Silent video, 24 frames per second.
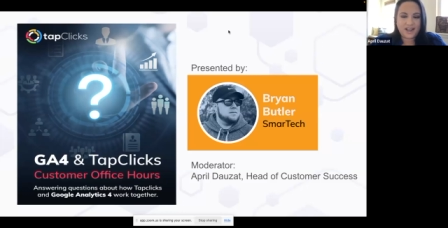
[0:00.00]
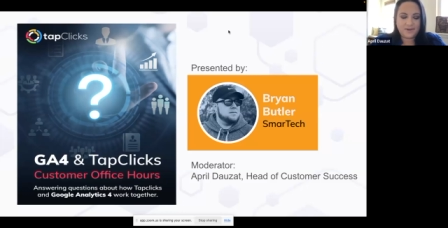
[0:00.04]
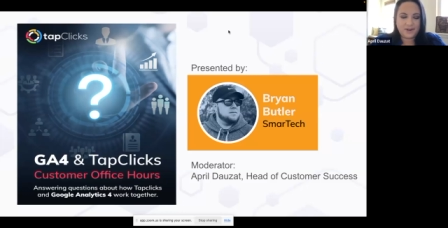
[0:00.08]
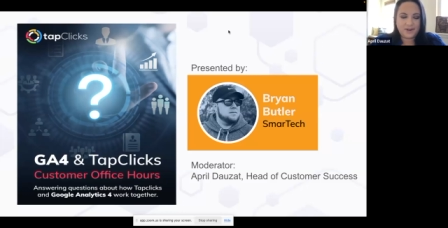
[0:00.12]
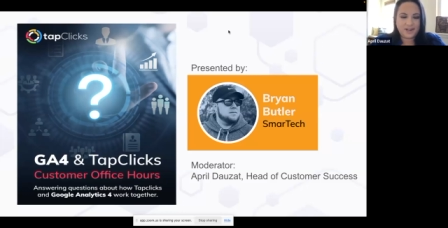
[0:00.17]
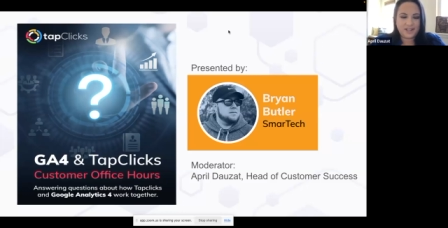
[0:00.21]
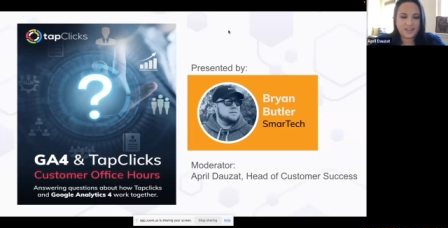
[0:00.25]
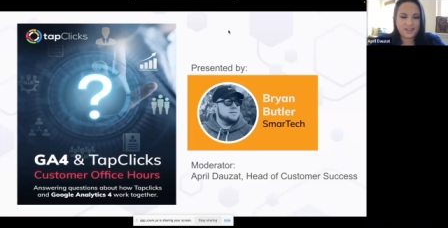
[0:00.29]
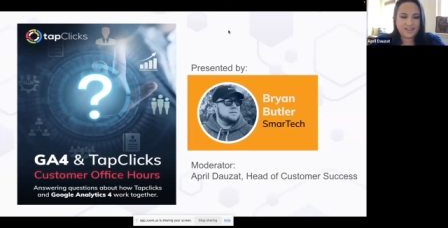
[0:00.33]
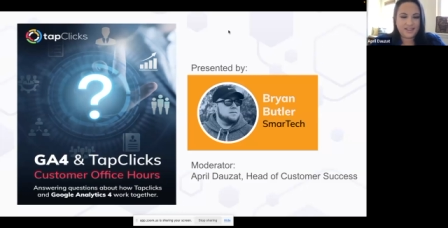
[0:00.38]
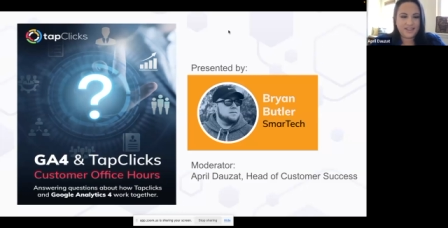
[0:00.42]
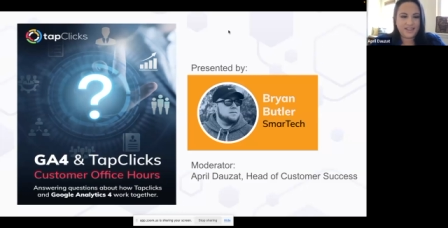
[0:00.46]
I
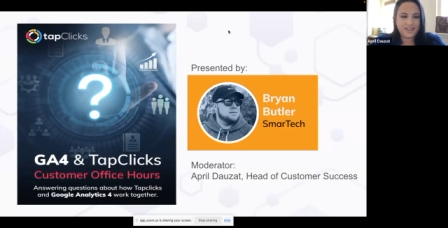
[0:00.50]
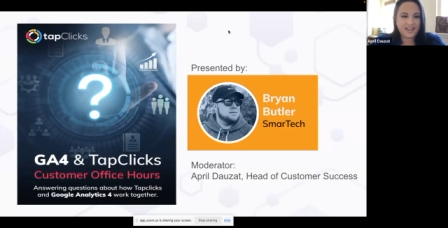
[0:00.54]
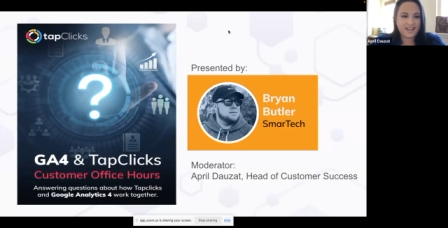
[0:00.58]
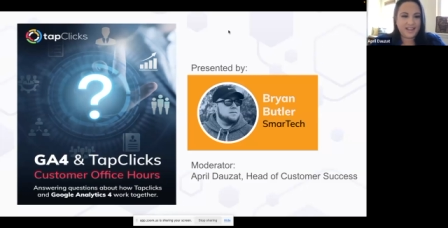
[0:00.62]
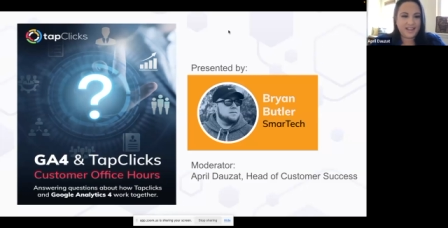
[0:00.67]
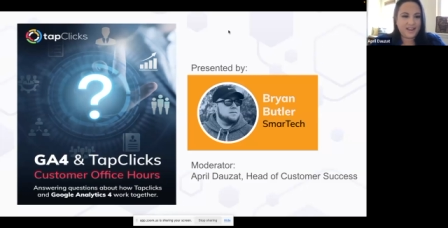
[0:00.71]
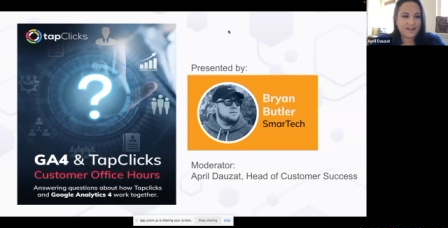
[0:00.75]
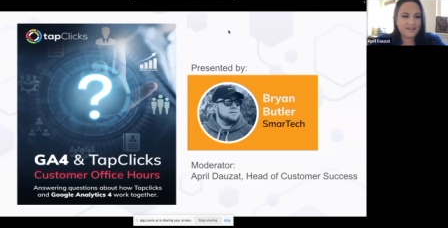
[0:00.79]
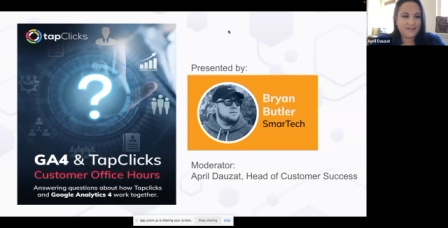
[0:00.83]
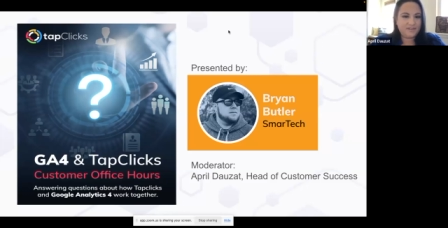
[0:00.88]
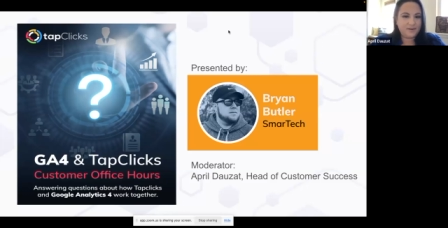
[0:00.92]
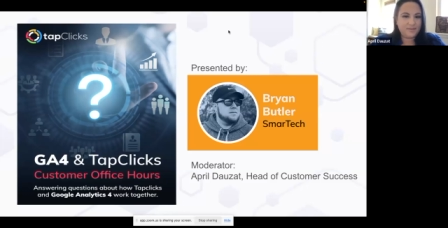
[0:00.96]
want to thank
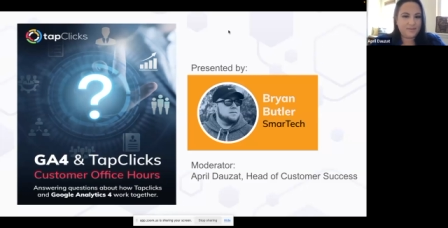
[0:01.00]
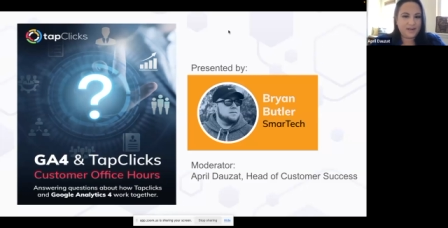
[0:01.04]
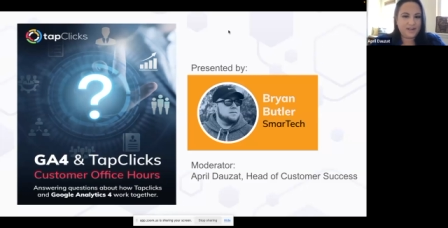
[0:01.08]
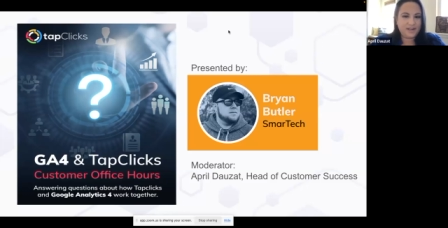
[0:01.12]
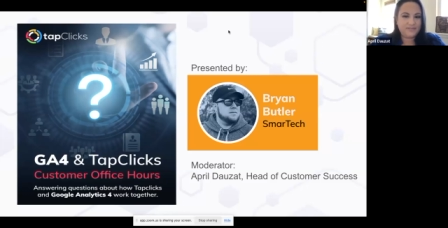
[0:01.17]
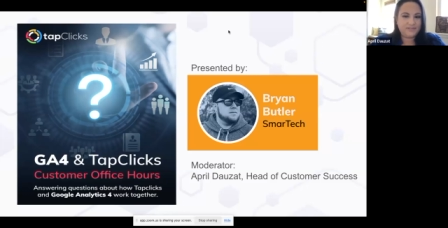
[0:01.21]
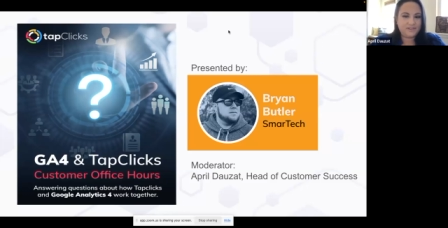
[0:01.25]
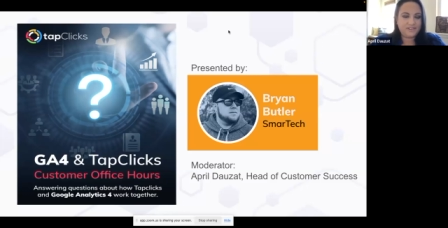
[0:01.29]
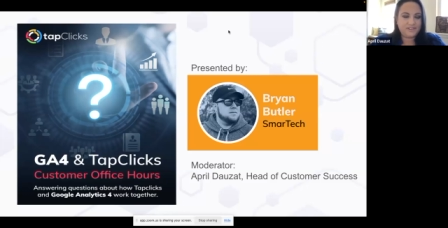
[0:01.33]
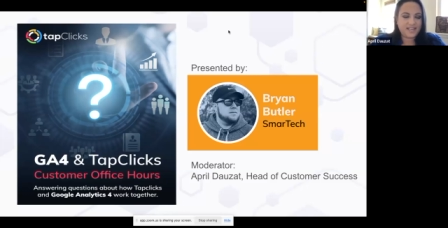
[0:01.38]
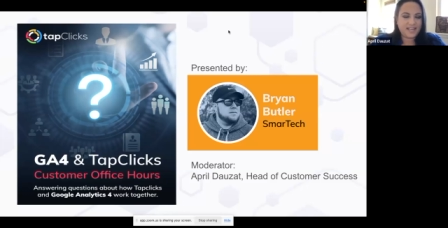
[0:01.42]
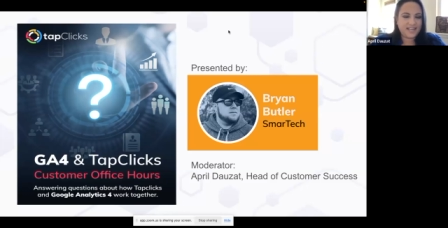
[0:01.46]
everybody
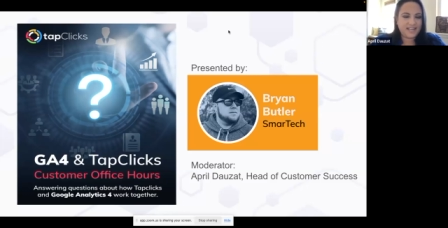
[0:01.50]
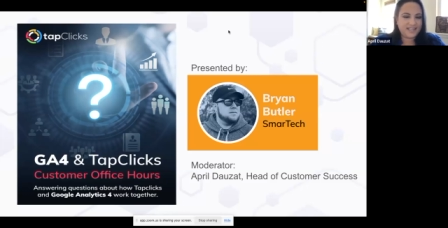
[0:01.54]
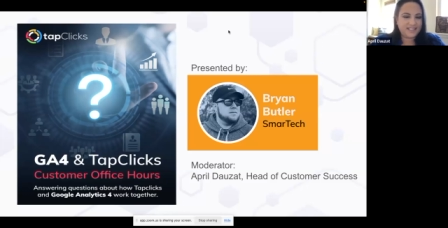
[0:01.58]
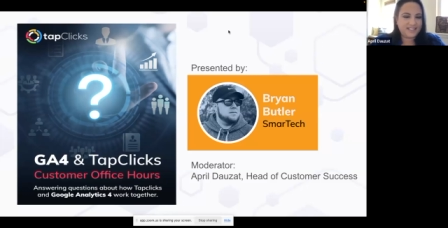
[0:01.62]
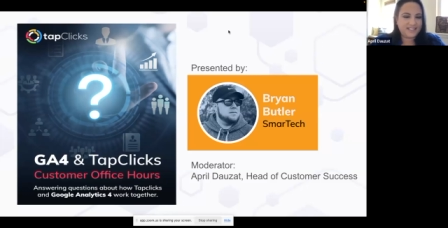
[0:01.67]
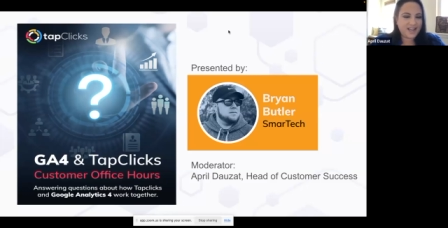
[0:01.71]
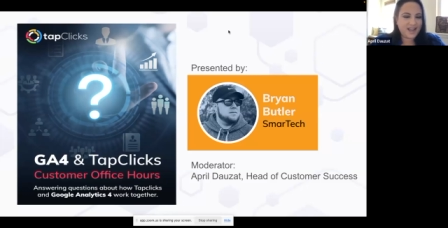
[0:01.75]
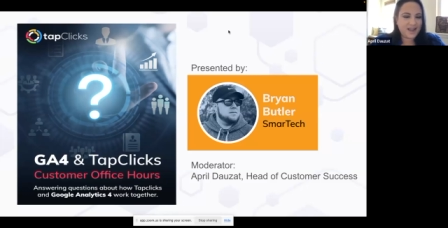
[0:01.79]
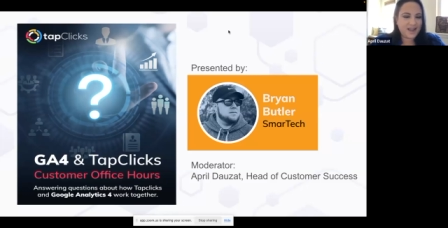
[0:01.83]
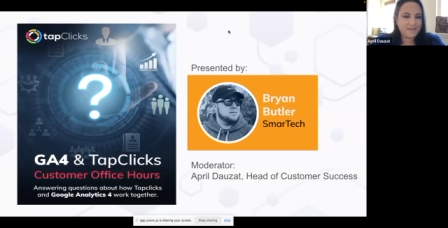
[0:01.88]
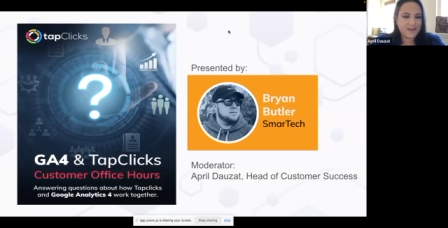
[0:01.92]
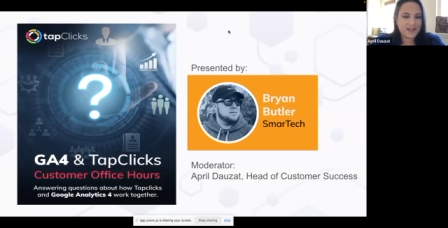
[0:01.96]
for taking
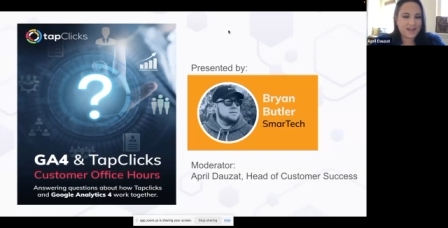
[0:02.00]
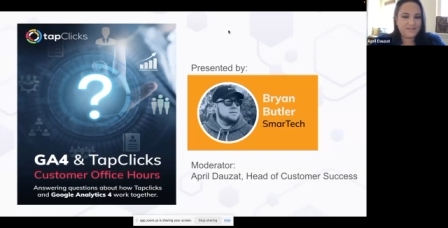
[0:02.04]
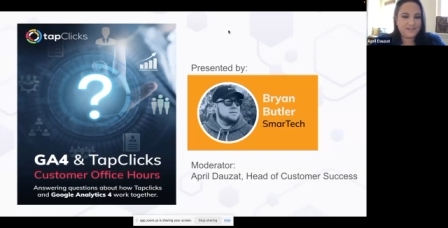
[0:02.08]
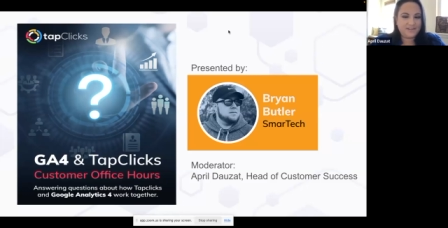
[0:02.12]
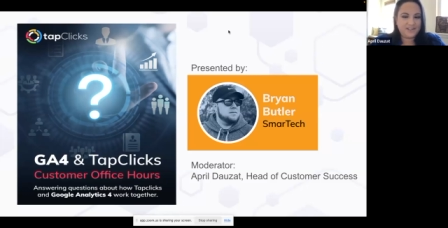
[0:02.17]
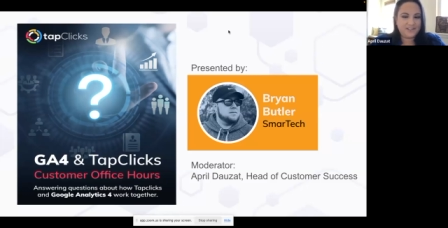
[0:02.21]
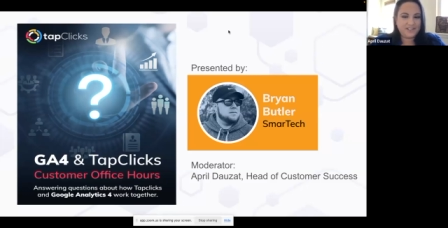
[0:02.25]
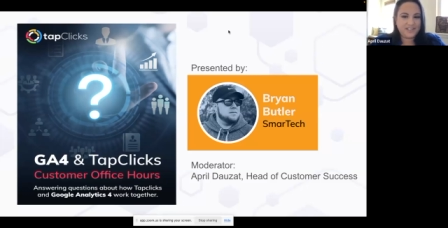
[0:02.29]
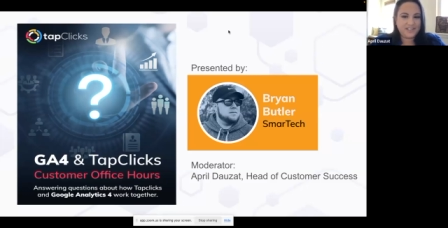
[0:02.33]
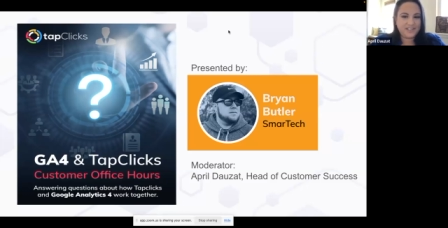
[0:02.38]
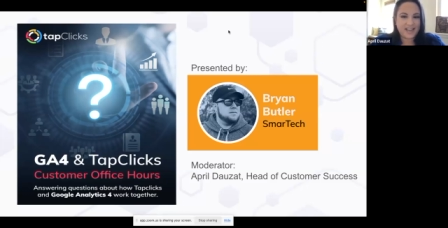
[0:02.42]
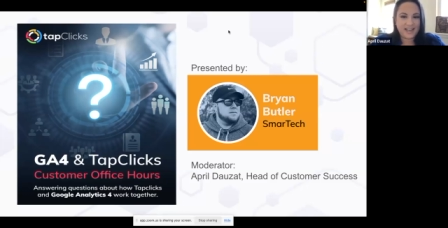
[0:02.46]
time out of
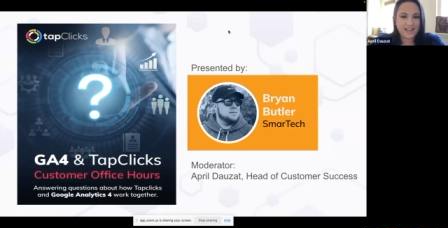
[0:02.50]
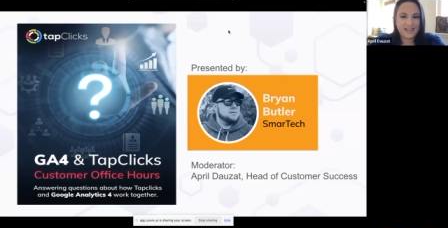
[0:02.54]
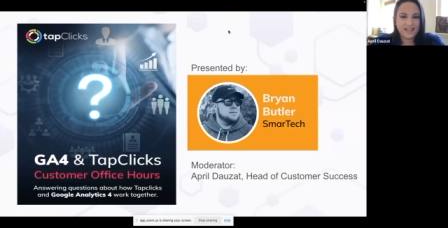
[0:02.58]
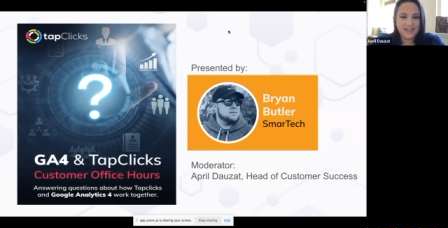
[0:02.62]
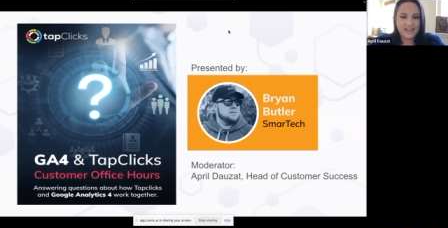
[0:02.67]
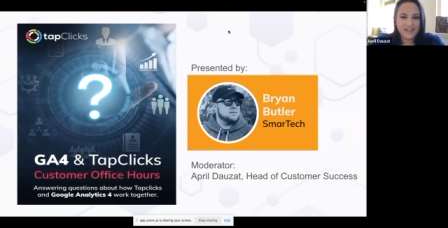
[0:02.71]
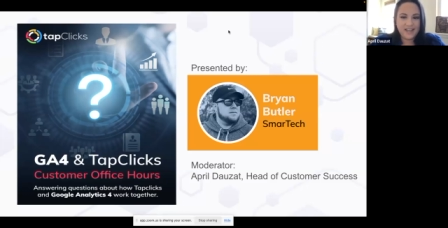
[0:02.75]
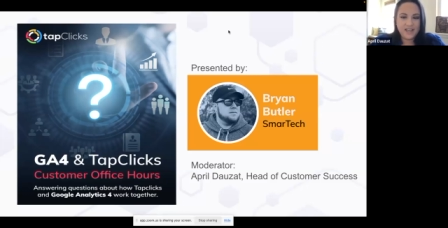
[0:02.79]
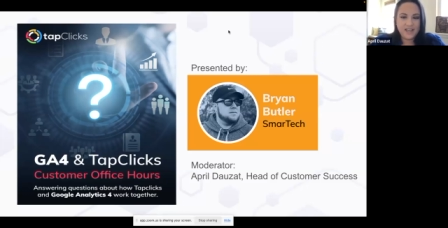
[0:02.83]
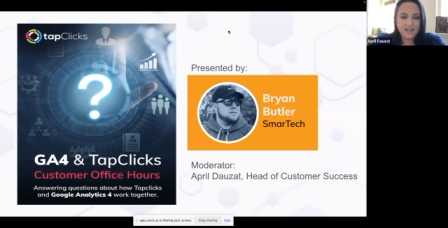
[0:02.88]
your day